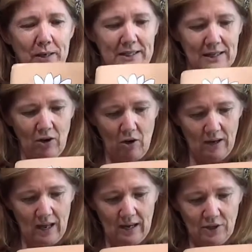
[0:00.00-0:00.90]
but it's a lot
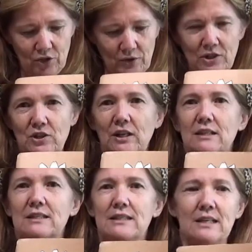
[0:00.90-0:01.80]
larger, as you
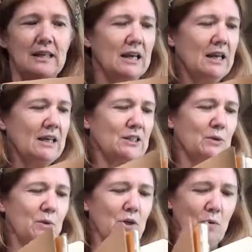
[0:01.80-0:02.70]
can see.
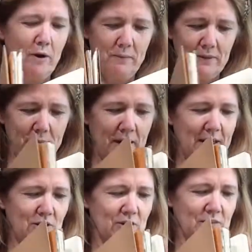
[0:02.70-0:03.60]
So when you open the
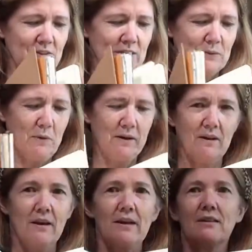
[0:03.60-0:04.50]
pages of this
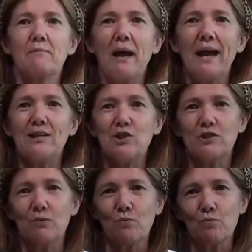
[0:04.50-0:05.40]
one, the
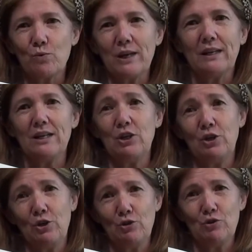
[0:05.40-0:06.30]
pages are really
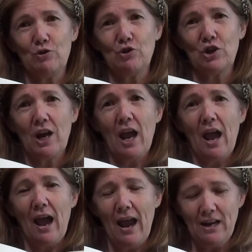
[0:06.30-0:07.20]
huge,
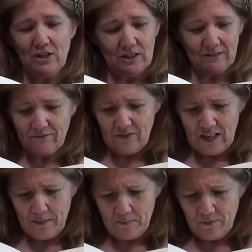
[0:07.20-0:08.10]
and
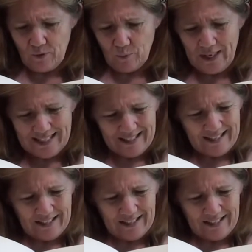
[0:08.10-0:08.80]
the reason